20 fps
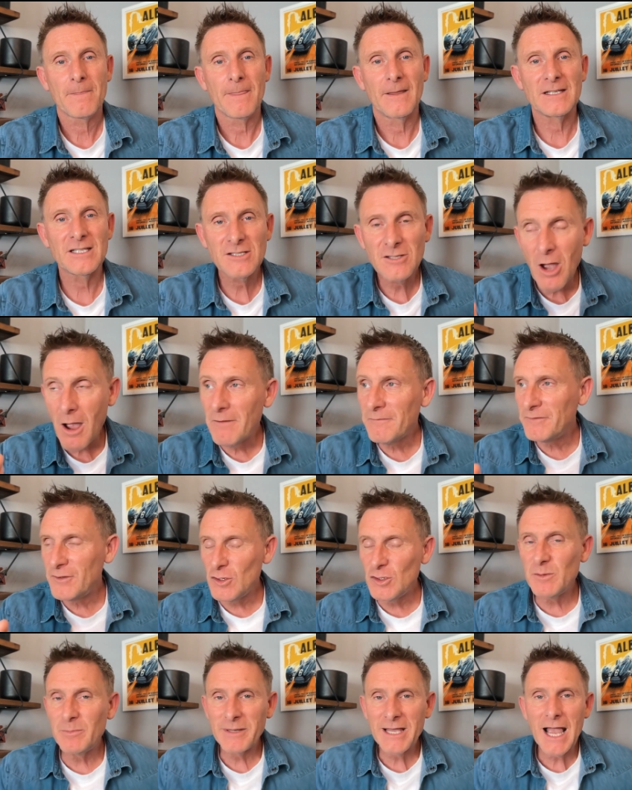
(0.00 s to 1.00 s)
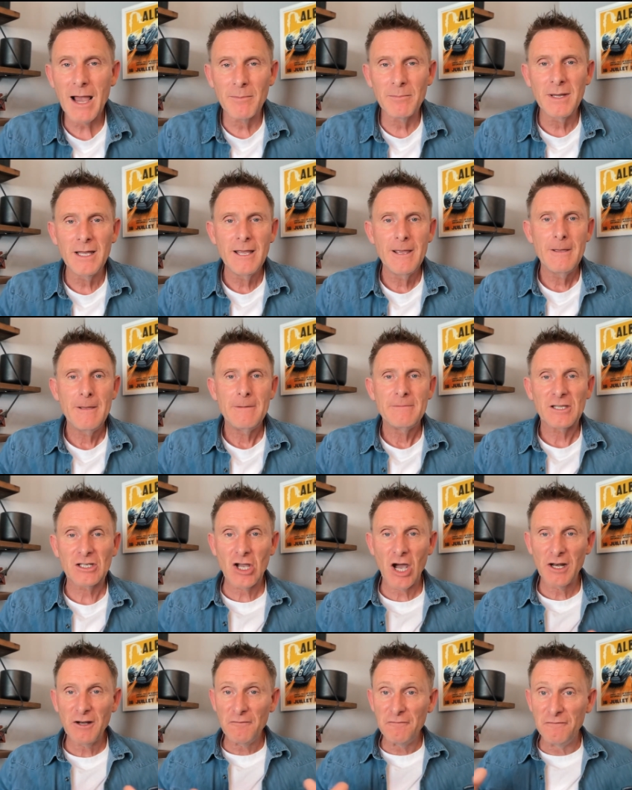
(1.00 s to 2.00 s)
It's time for you to become the
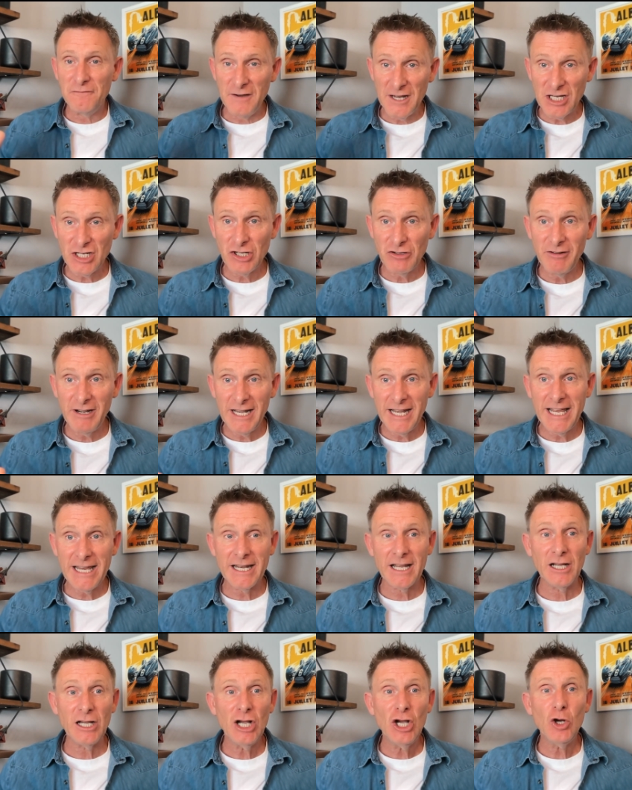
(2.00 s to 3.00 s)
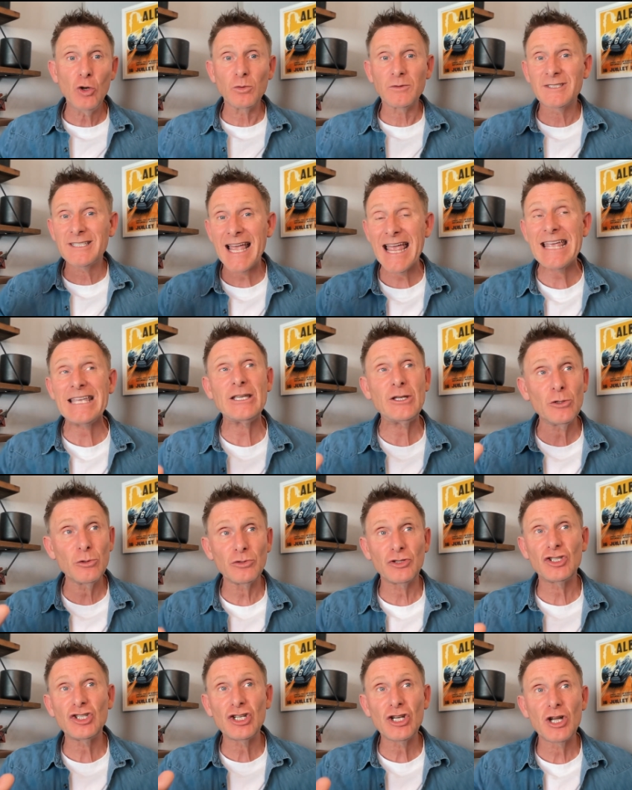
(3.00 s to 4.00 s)
kind of visionary leader who'll take
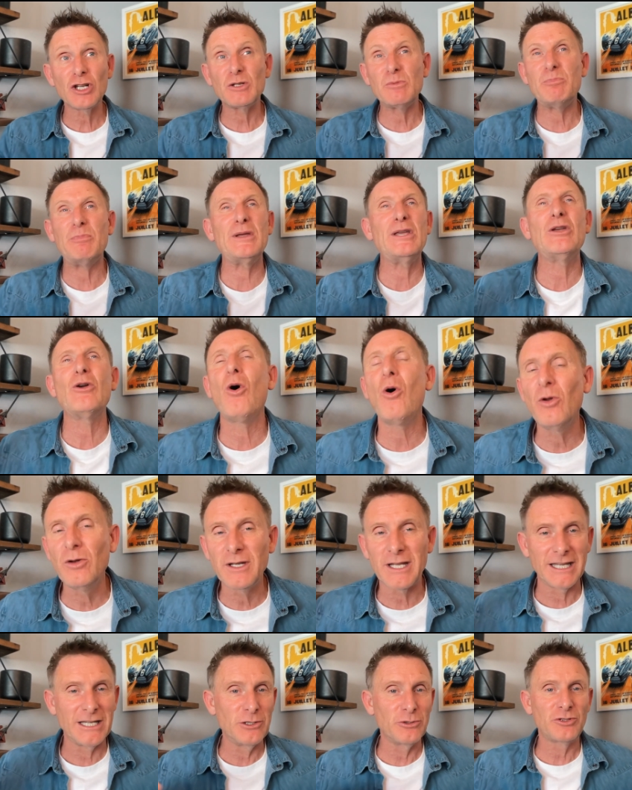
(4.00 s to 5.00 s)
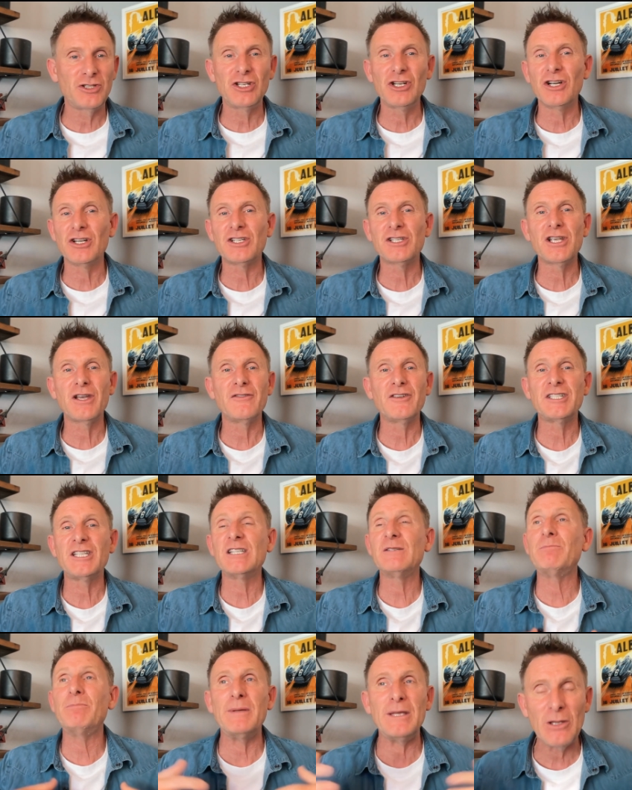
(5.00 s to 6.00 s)
your church beyond and your church
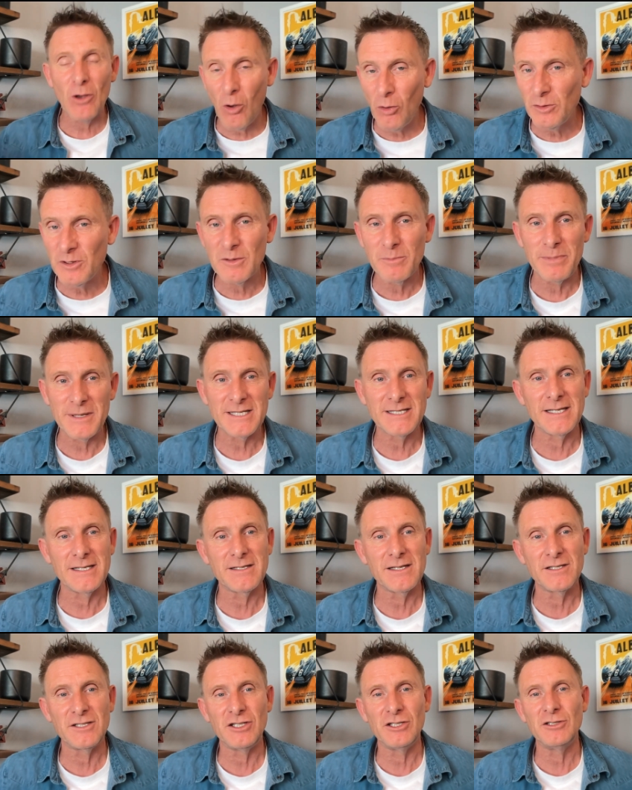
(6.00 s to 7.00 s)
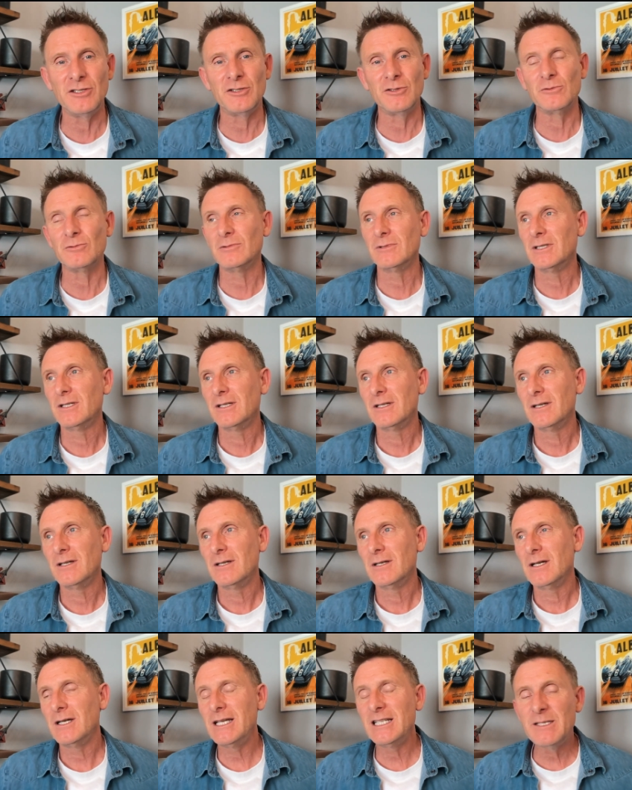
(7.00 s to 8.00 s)
services beyond business as usual.
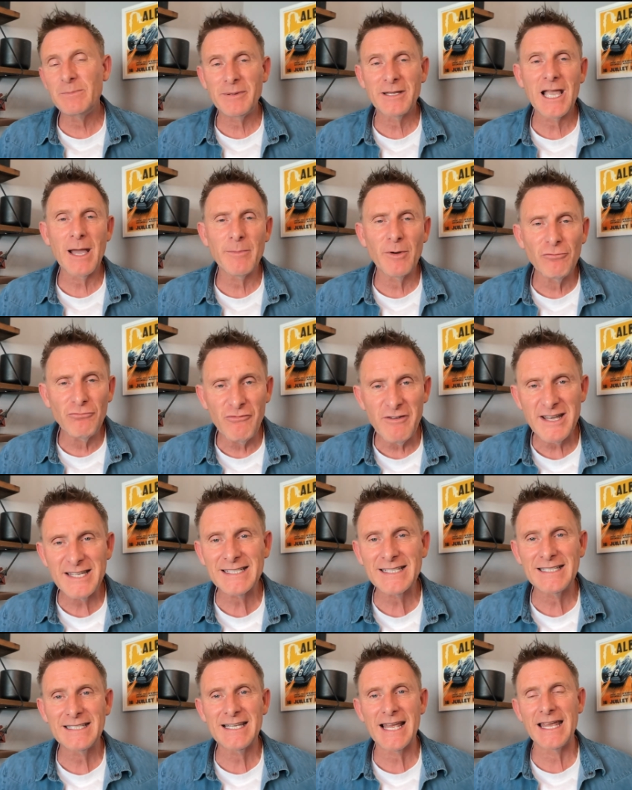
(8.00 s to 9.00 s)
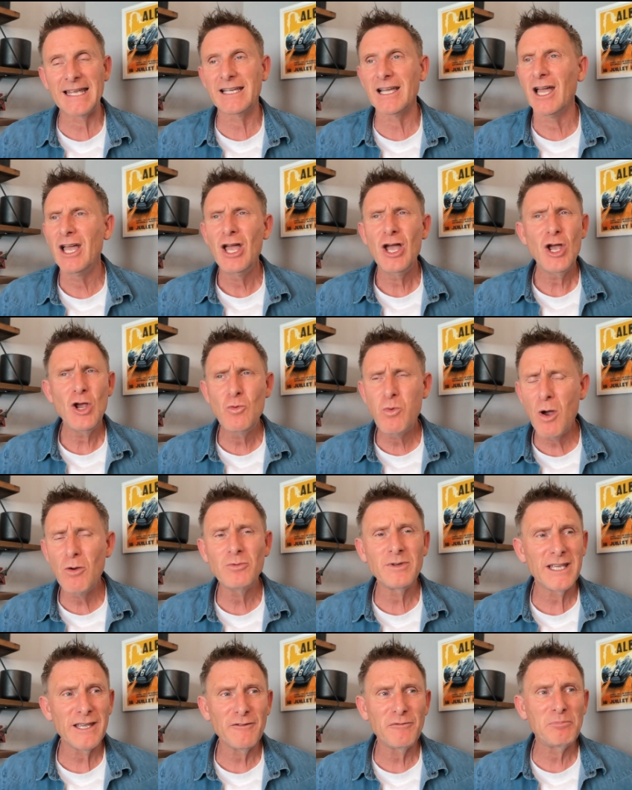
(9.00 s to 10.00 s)
You need to become a risk taker who
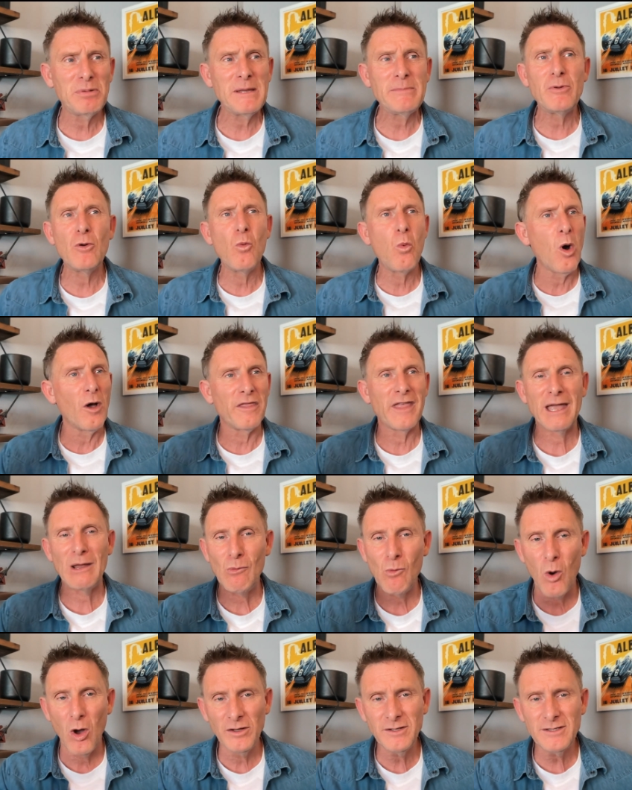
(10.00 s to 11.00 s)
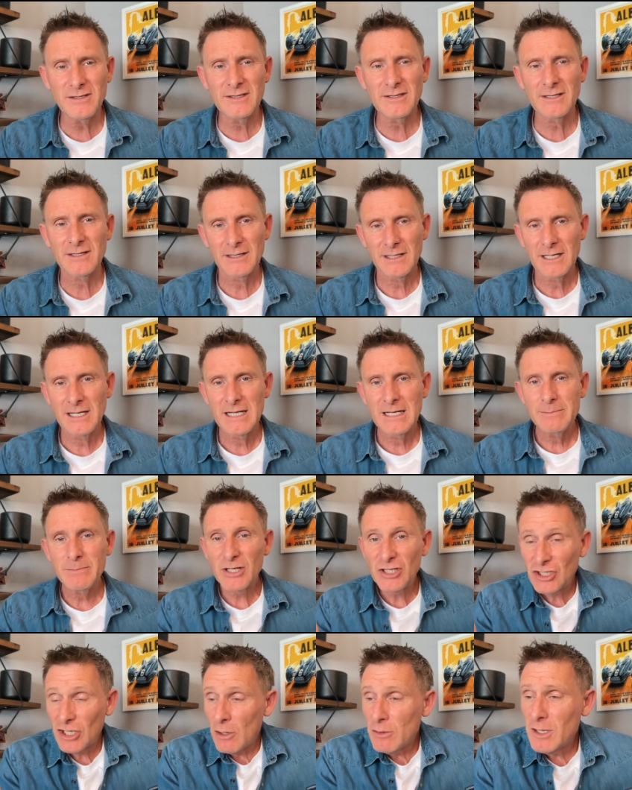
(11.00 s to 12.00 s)
won't give people what they want,
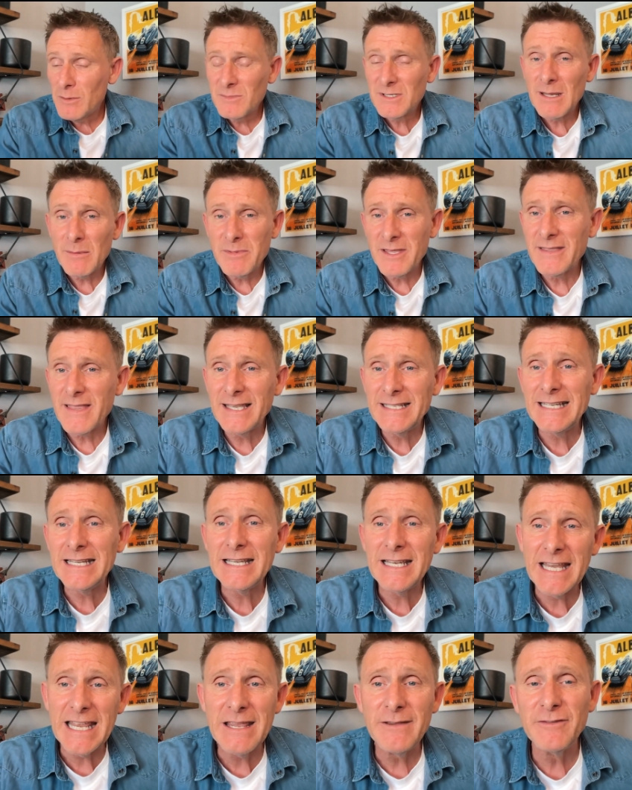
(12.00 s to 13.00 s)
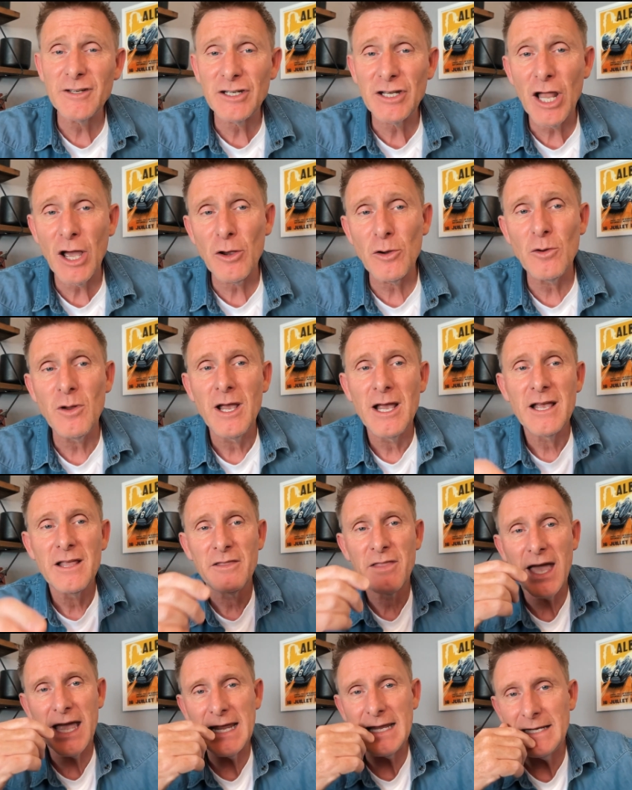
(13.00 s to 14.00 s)
but show them something they didn't even know
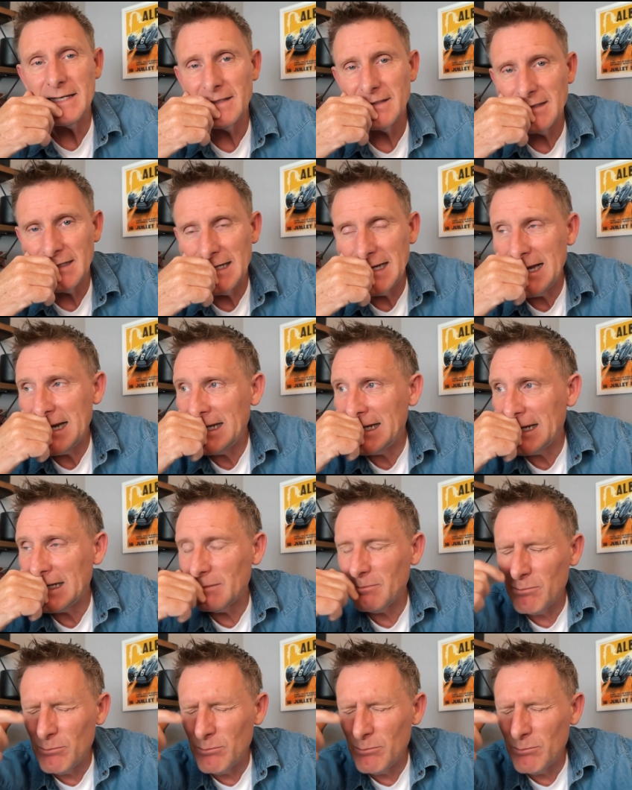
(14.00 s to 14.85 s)
they needed.